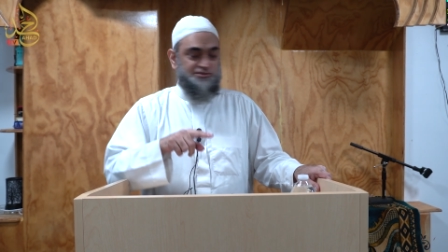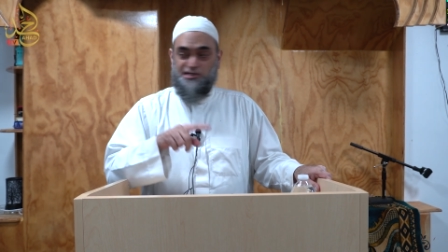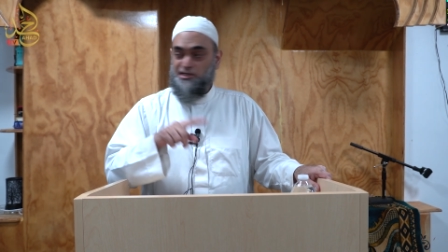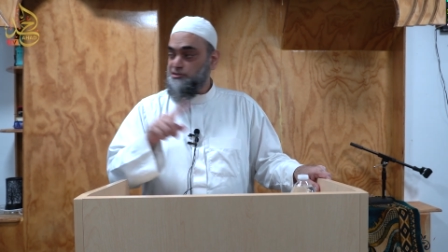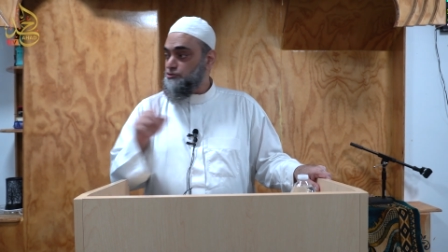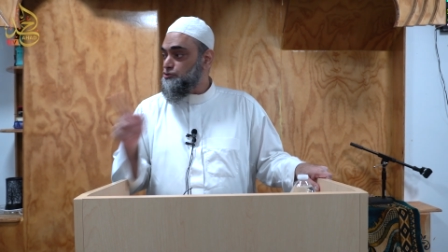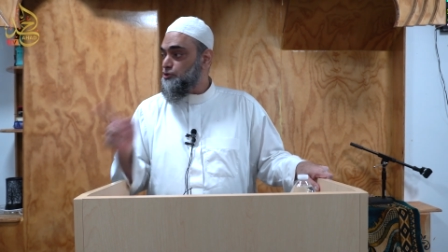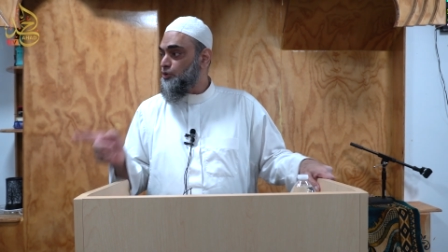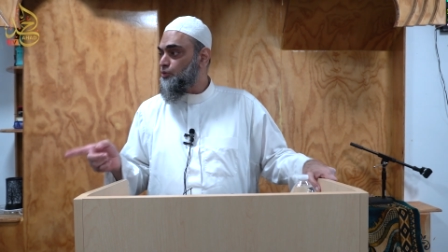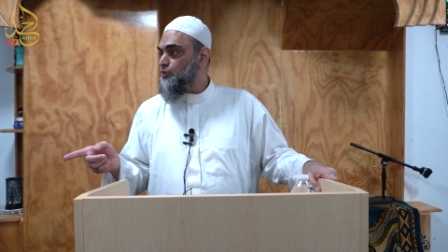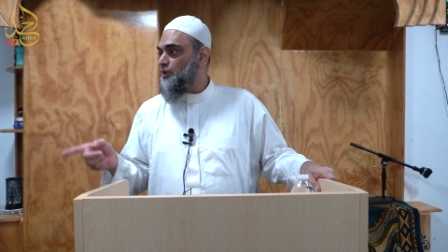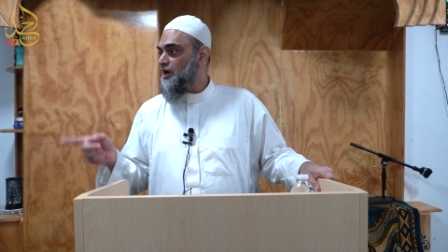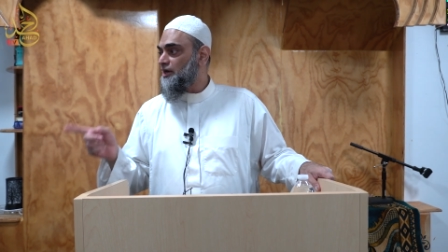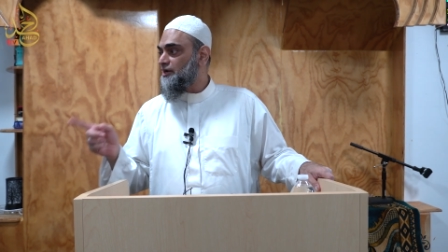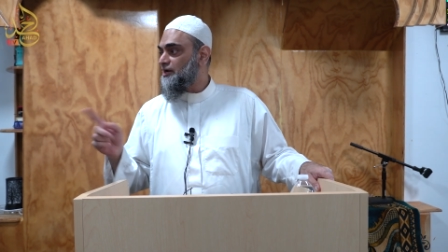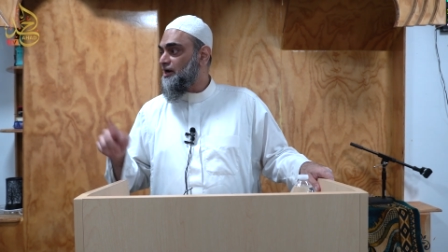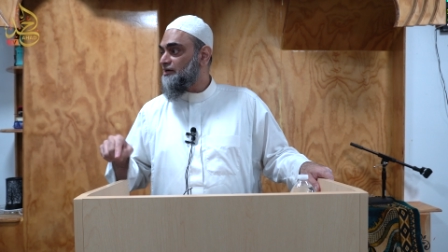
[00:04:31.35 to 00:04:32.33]
there's no
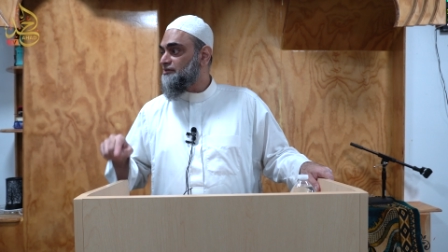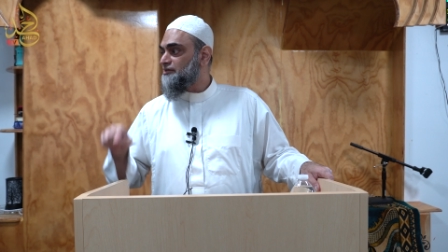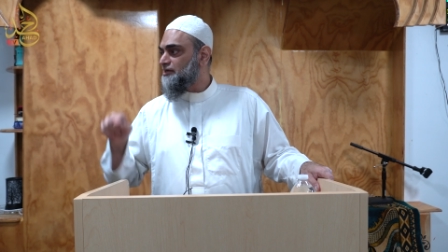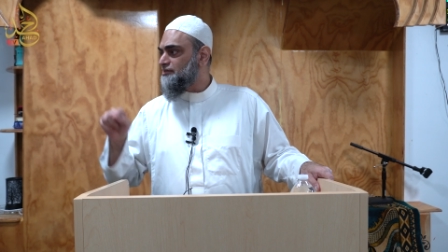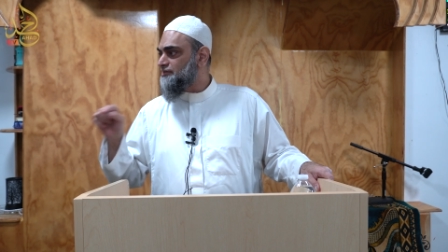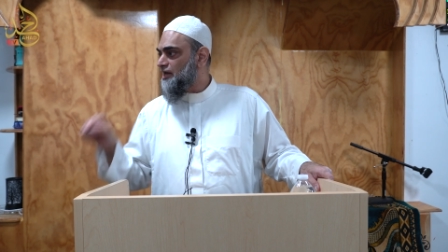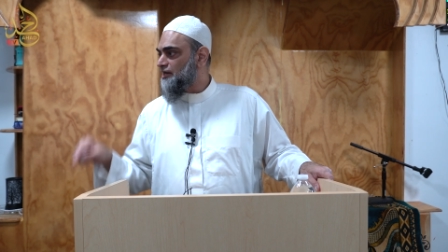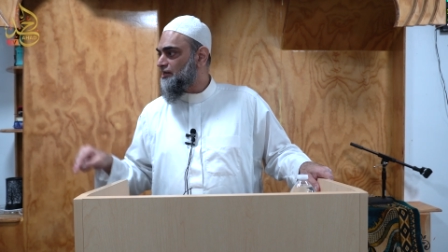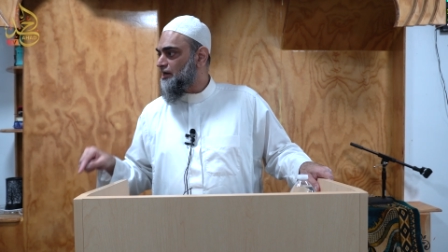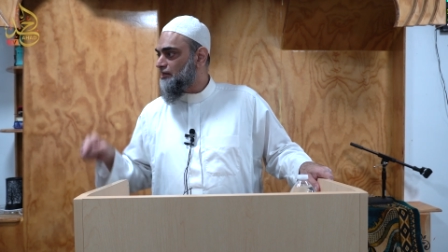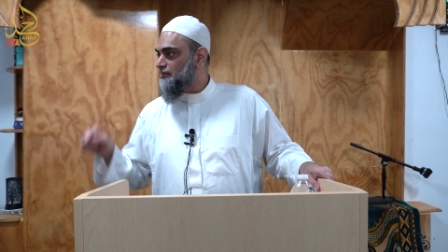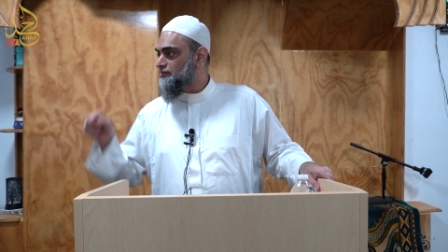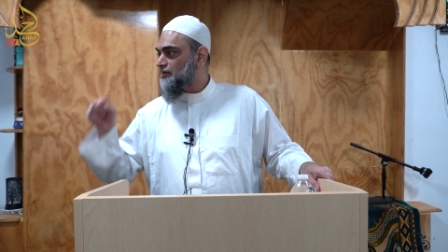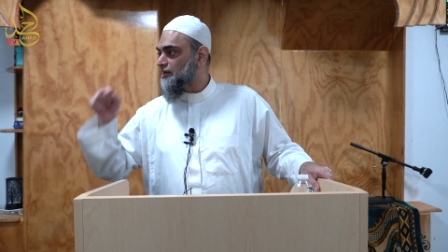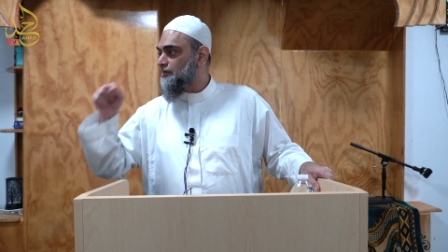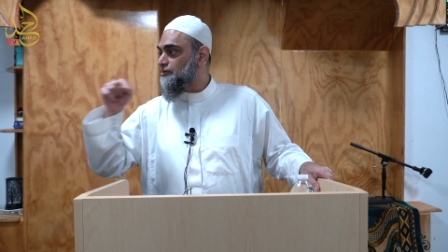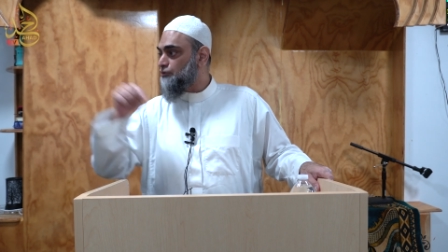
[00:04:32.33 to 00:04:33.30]
one other than
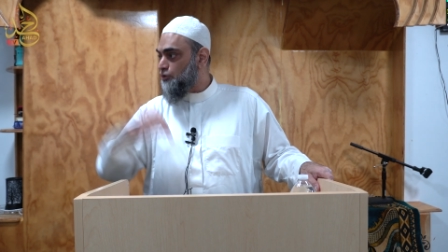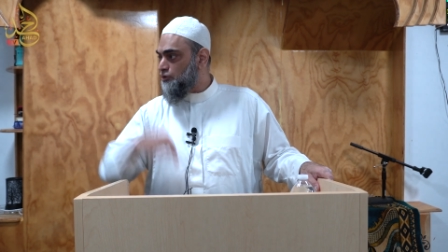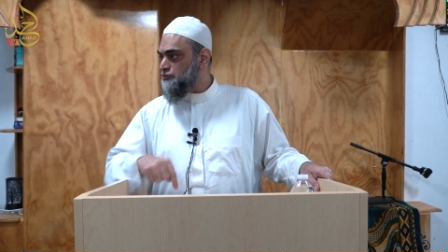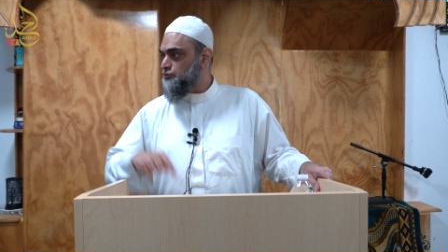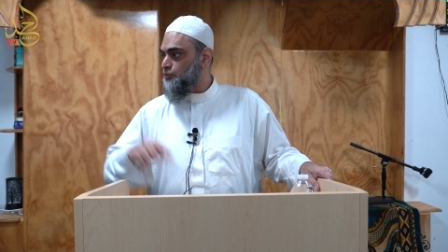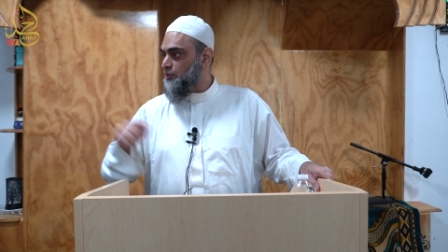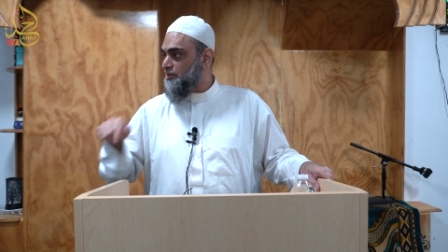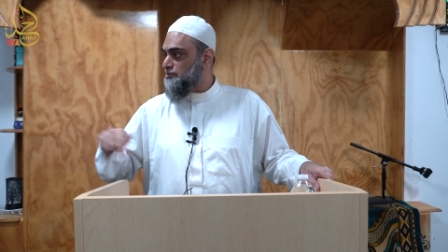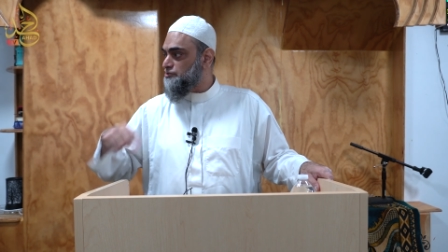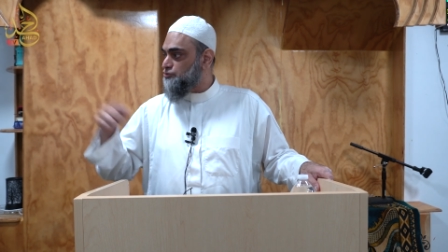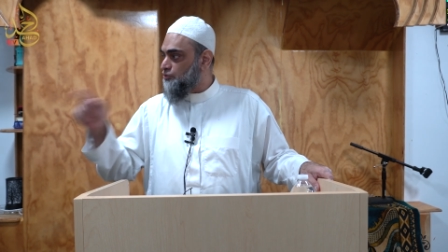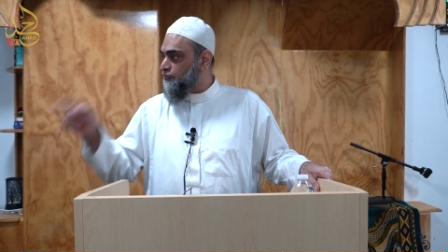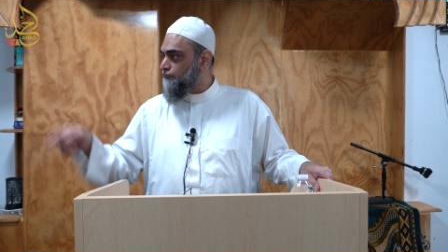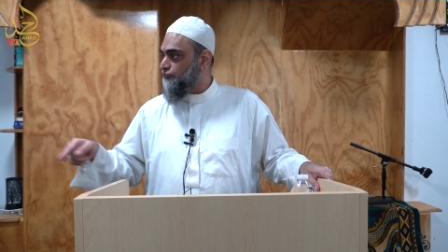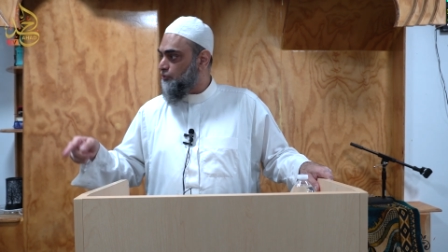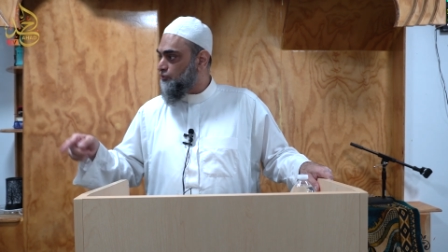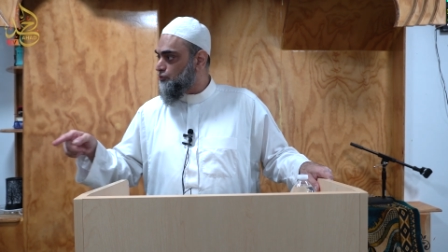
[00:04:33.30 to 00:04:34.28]
Allah knows what is
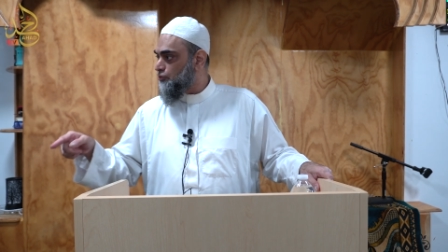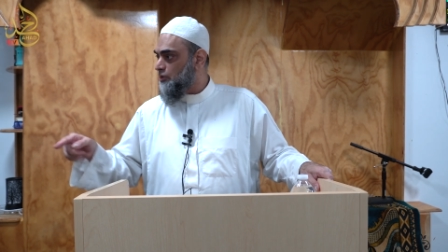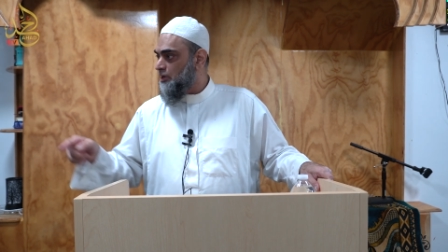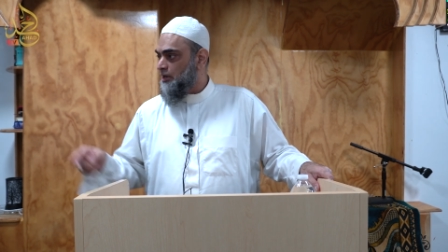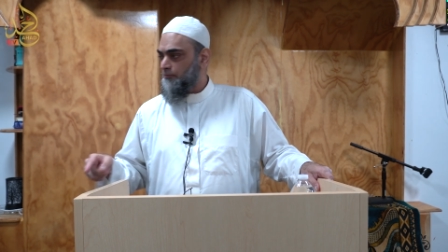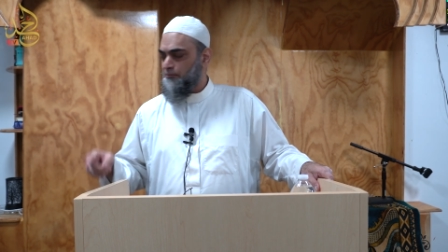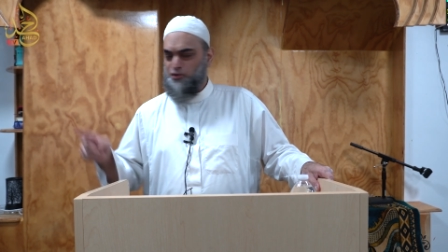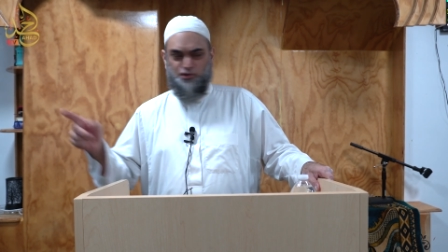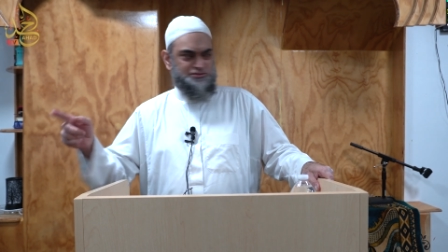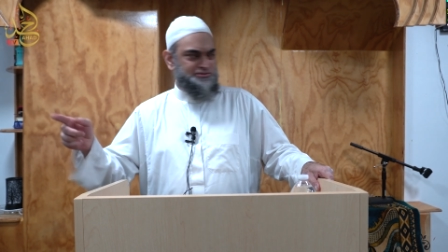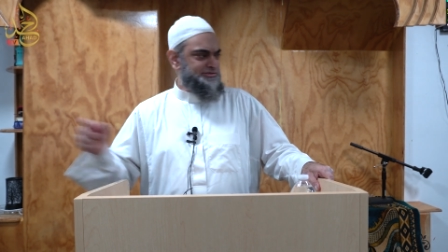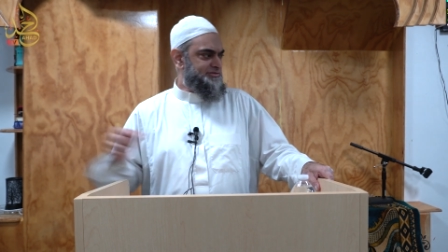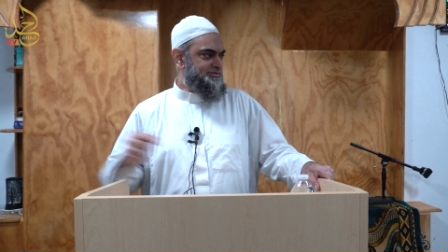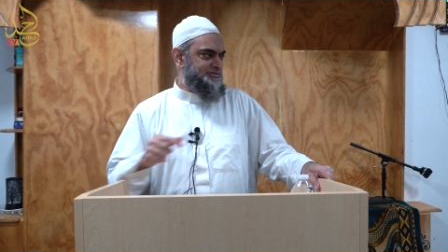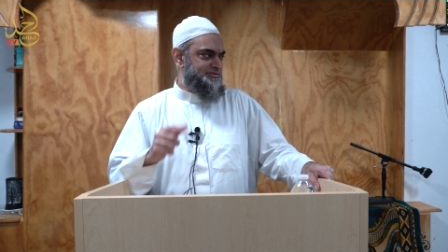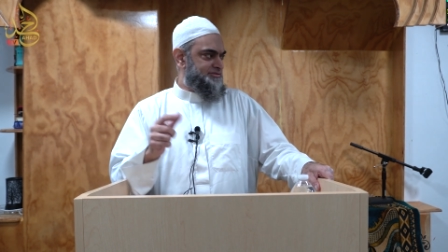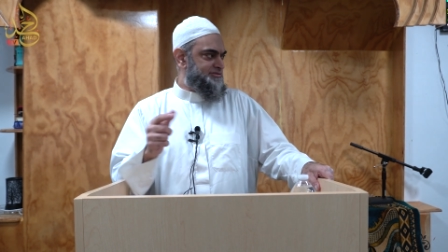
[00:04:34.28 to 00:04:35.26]
good for you. Because
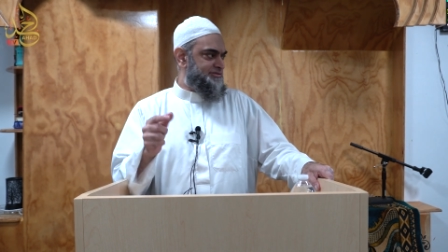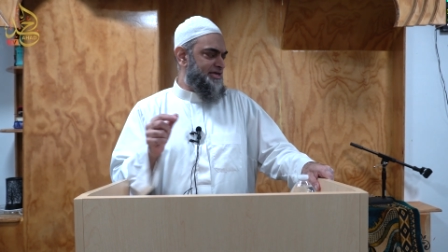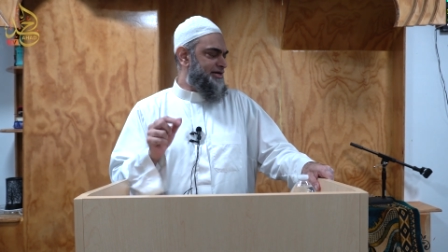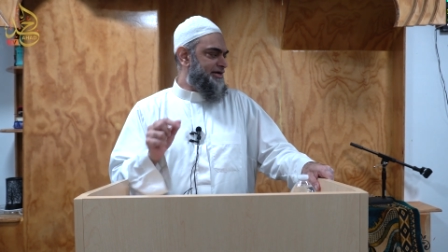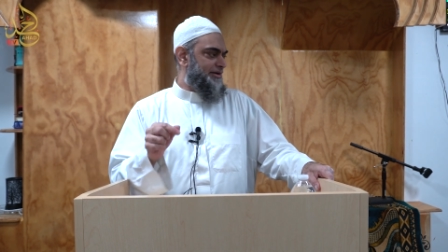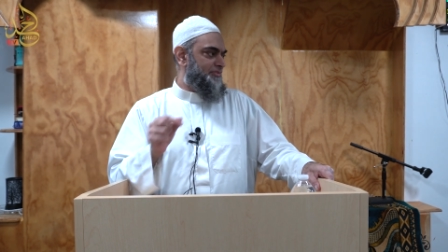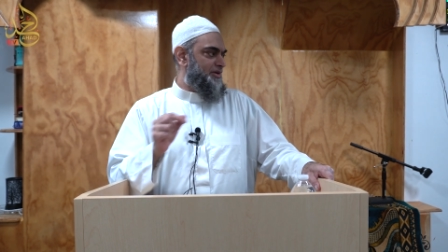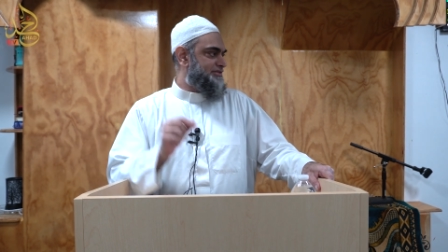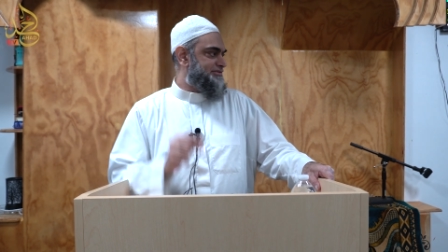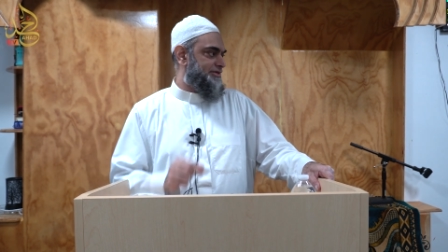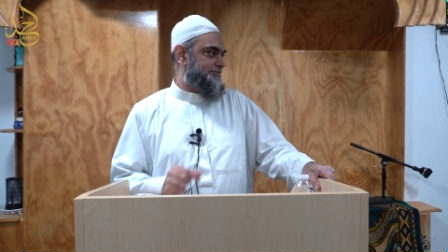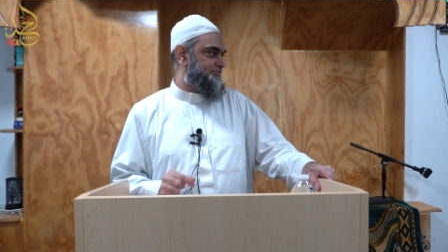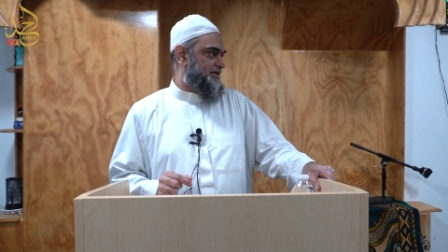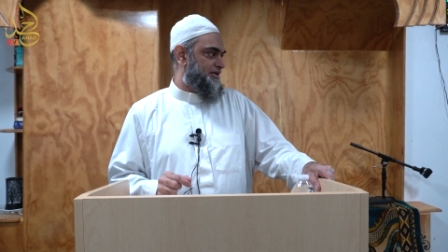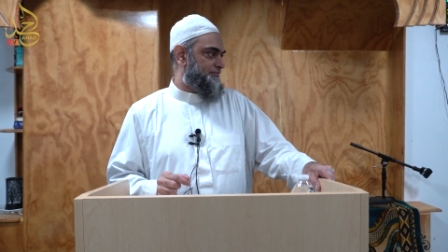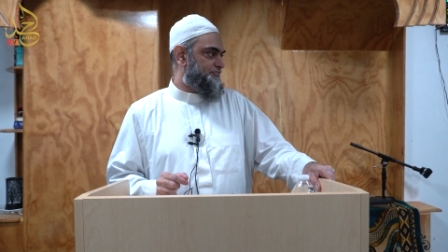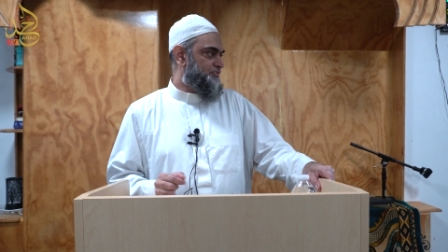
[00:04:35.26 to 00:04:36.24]
think about
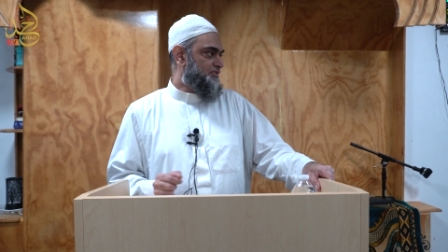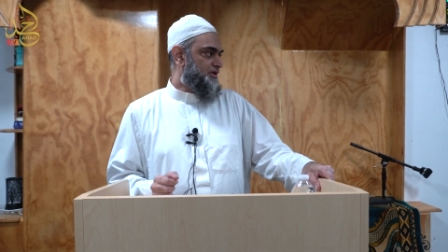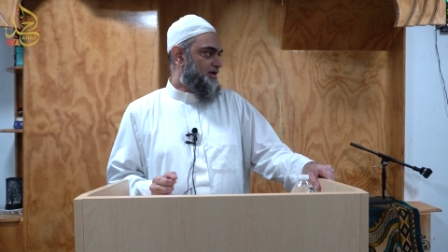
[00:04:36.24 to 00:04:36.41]
something.